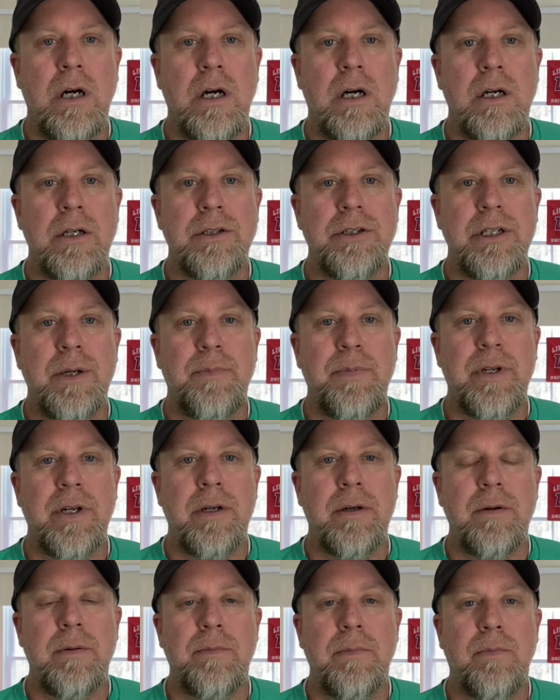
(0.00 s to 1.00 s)
shipped
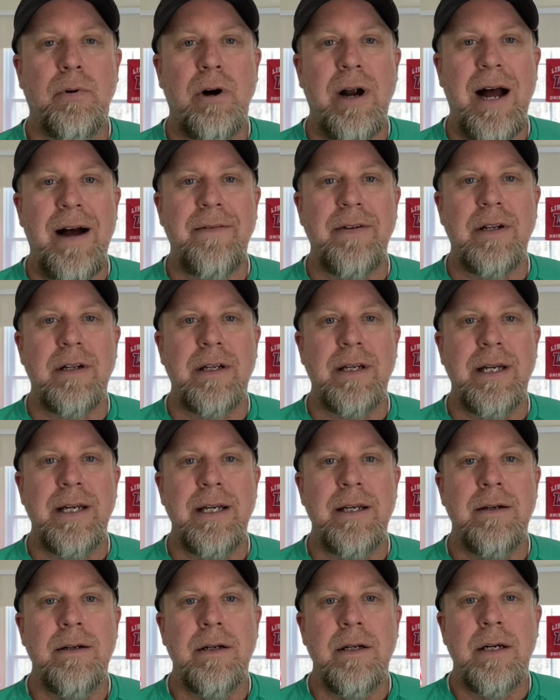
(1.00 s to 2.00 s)
it
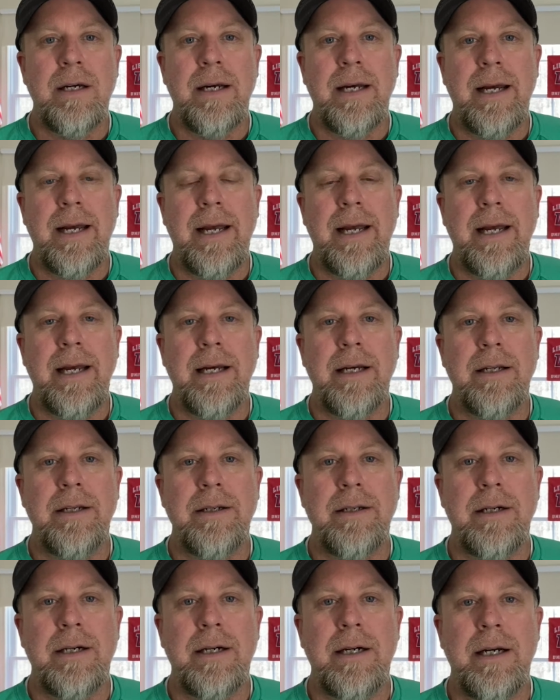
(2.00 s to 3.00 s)
privately, and
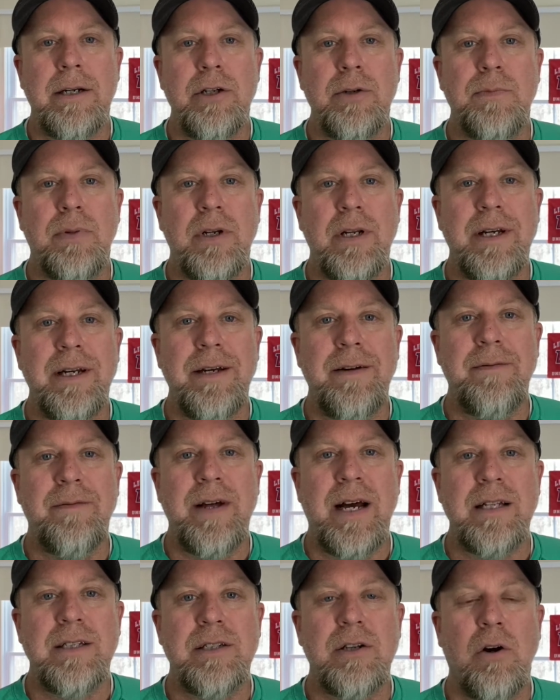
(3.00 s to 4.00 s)
I do believe
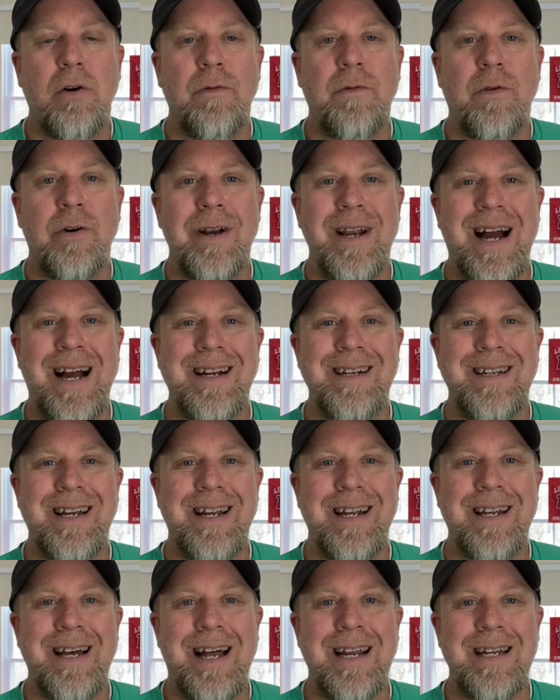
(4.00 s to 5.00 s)
that sold for
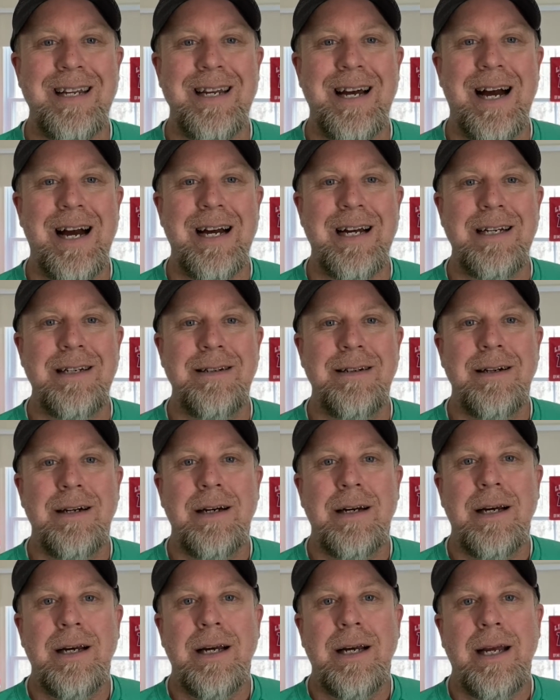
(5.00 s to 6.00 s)
$19.99.
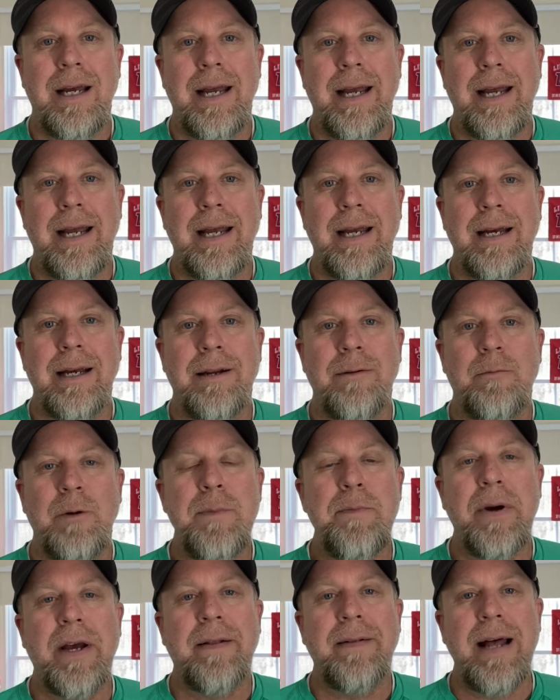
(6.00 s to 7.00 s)
And we
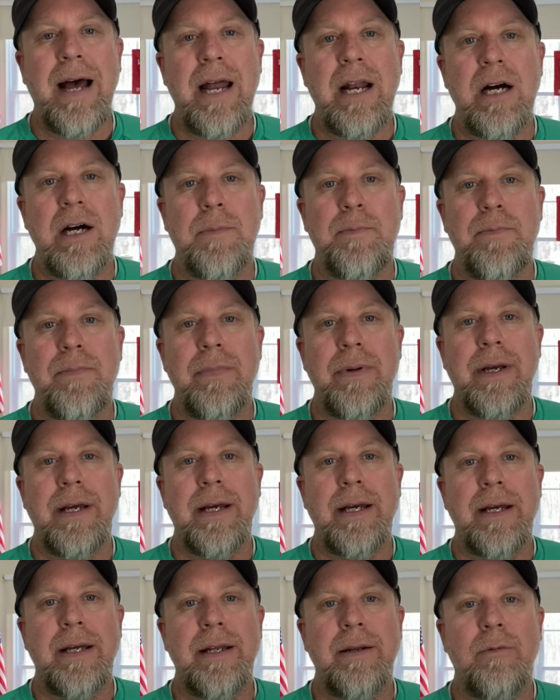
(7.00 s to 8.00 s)
picked that up
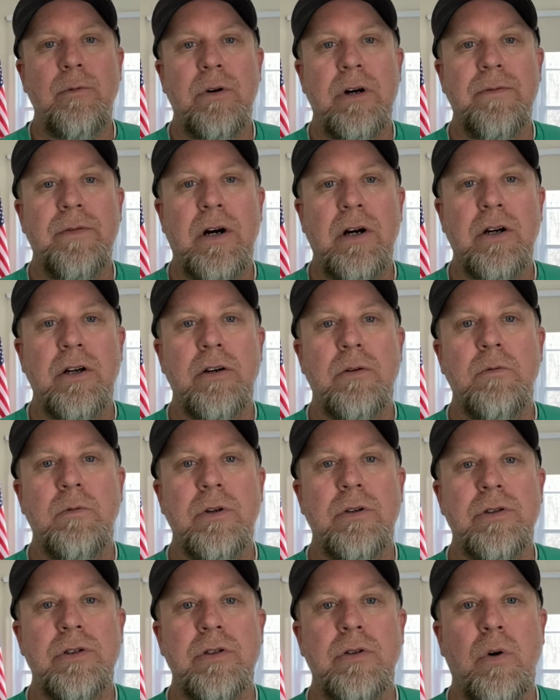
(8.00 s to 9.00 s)
in one of our
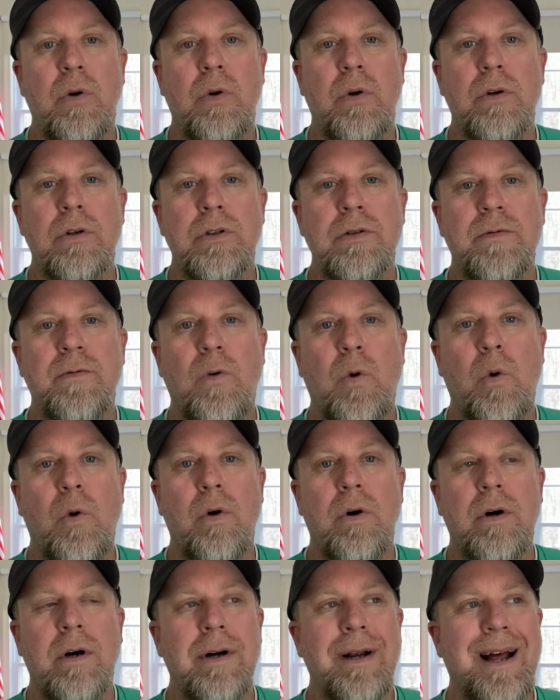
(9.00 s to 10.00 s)
Goodwill stores
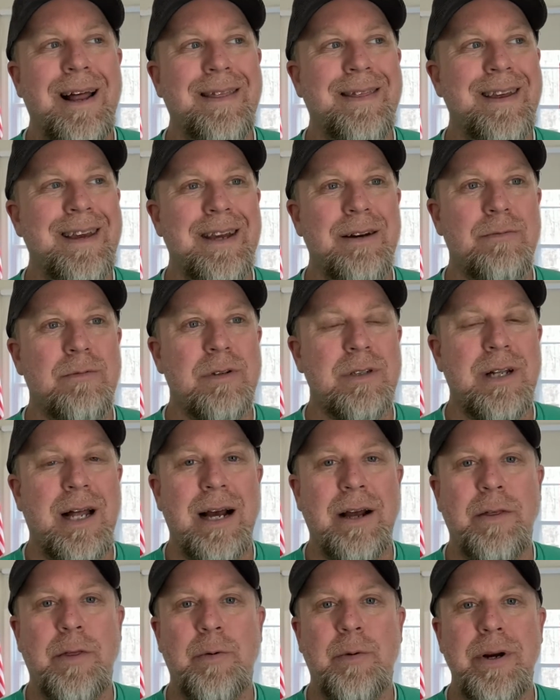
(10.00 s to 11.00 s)
for, I think it was
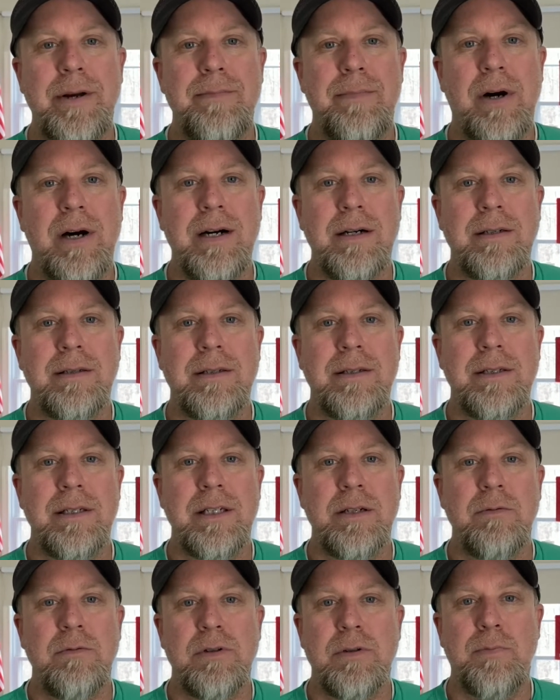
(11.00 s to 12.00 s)
like $3, and
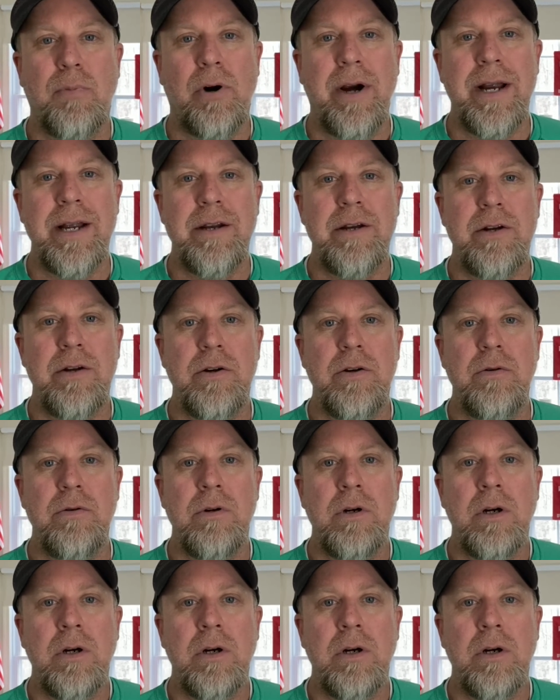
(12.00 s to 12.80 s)
it was brand new.